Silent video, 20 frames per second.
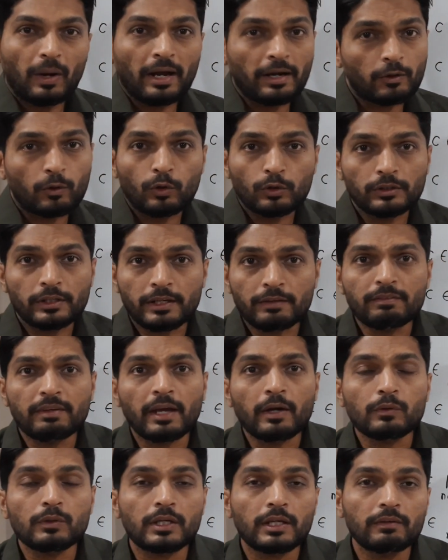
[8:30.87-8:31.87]
And already we
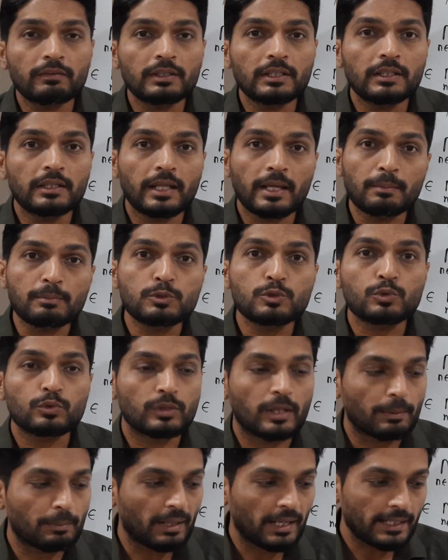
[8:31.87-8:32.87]
have given names to
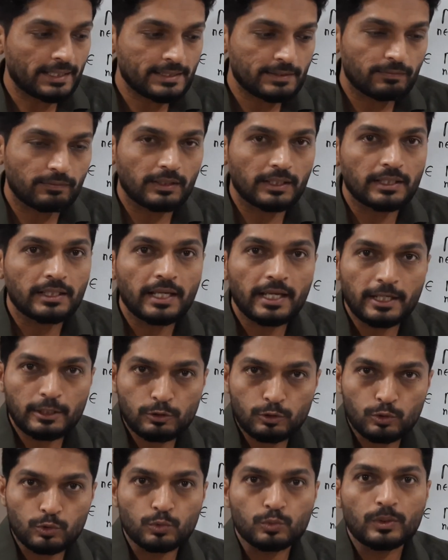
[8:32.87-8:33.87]
them. X1,
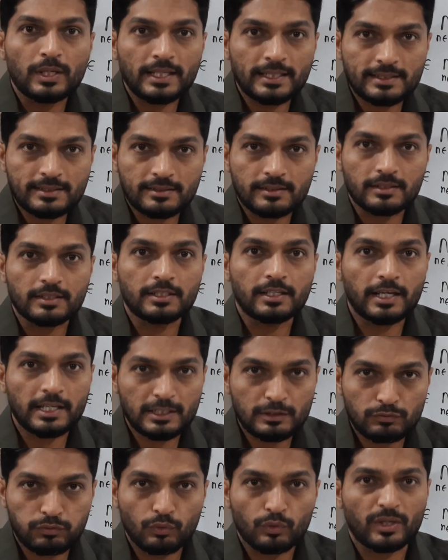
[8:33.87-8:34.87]
X2, X3,
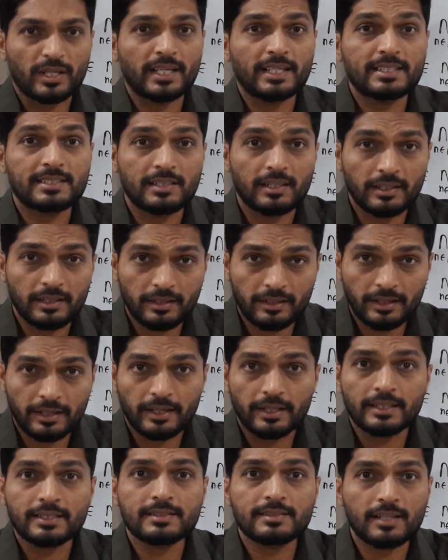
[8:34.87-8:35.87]
X4,
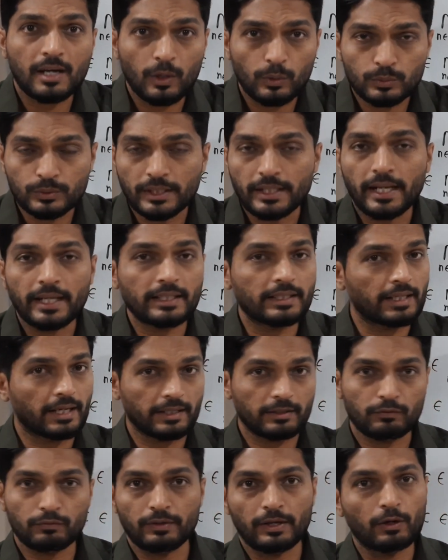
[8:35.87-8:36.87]
X100, X1000, like
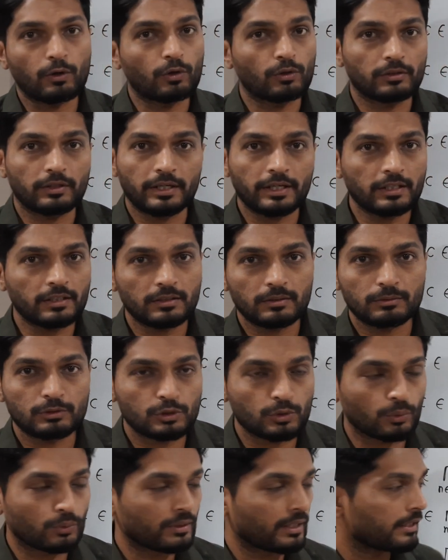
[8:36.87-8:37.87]
that. We have already
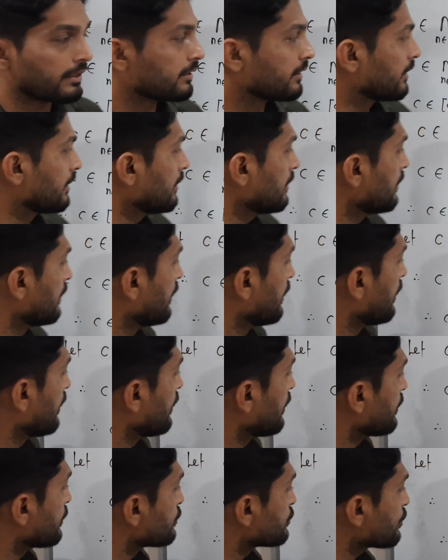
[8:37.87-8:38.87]
shown that thing.
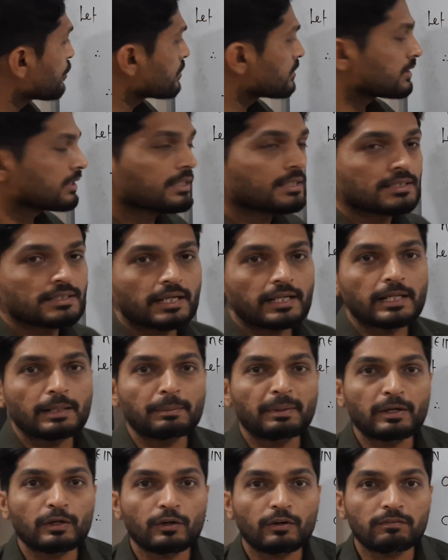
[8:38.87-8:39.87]
So C is an
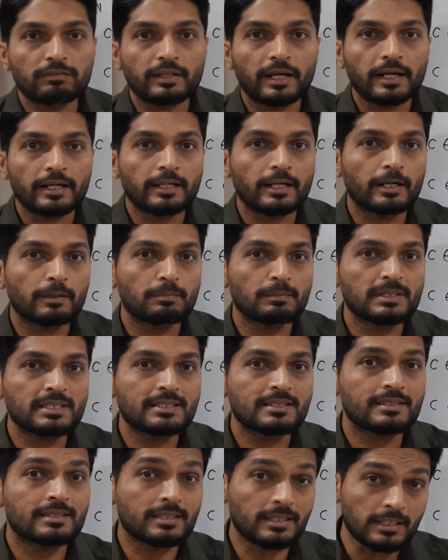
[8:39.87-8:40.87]
element of that. That
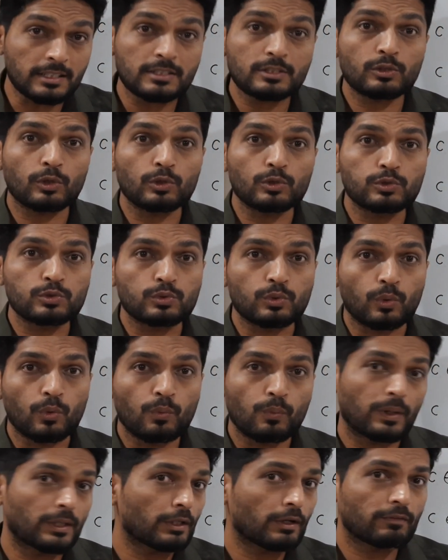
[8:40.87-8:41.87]
means C is also
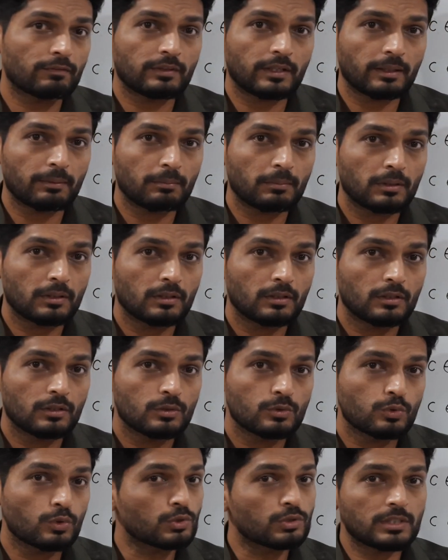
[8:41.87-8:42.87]
one of them.
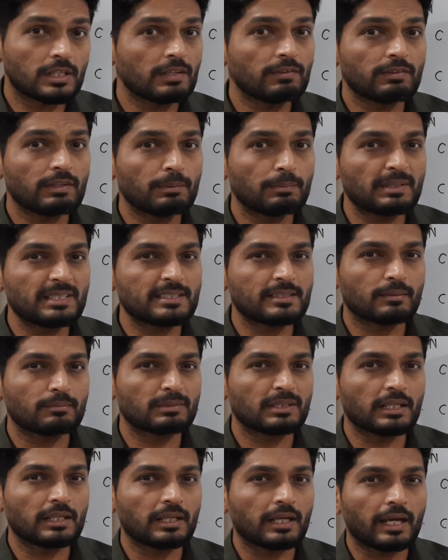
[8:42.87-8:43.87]
So C will be
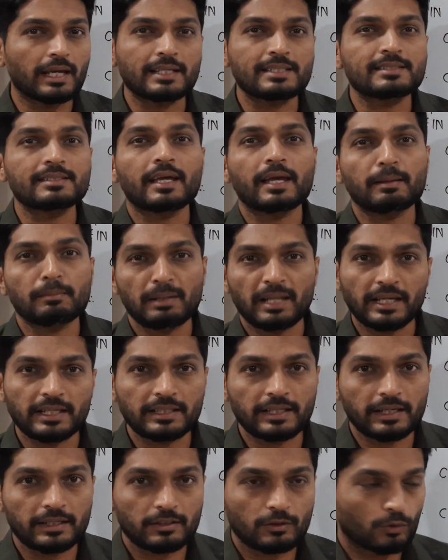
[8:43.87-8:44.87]
something XM
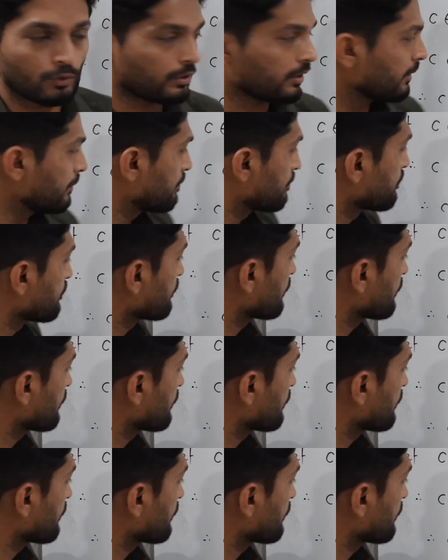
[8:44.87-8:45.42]
like that. Okay.